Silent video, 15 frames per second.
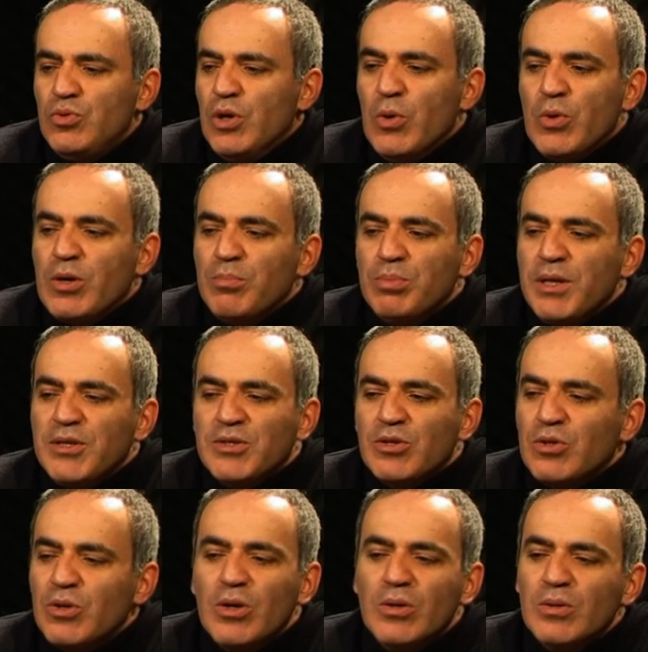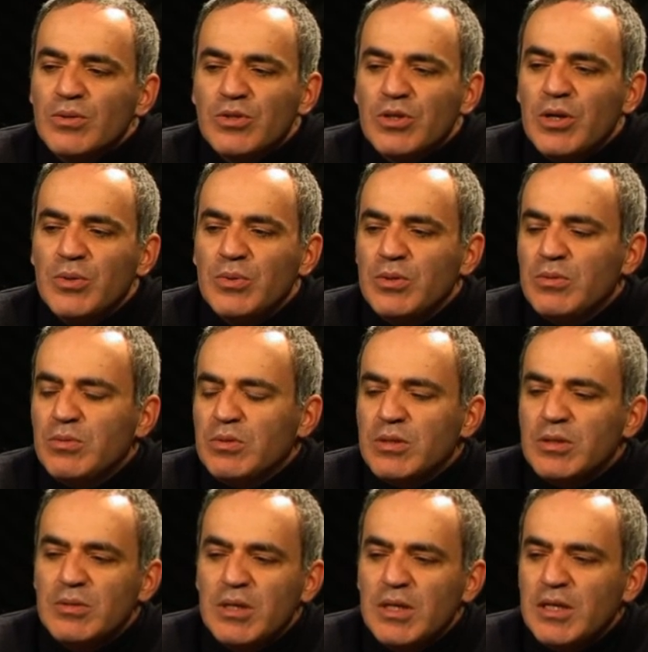no complaints at all. So it
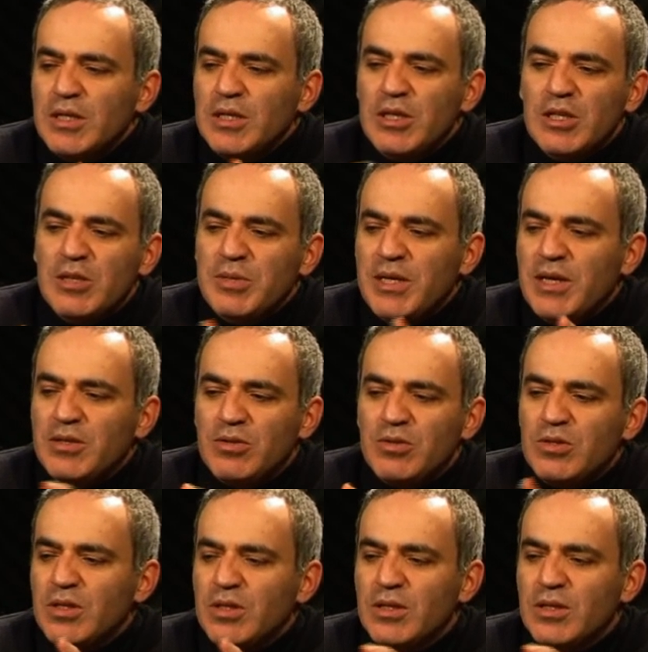eliminated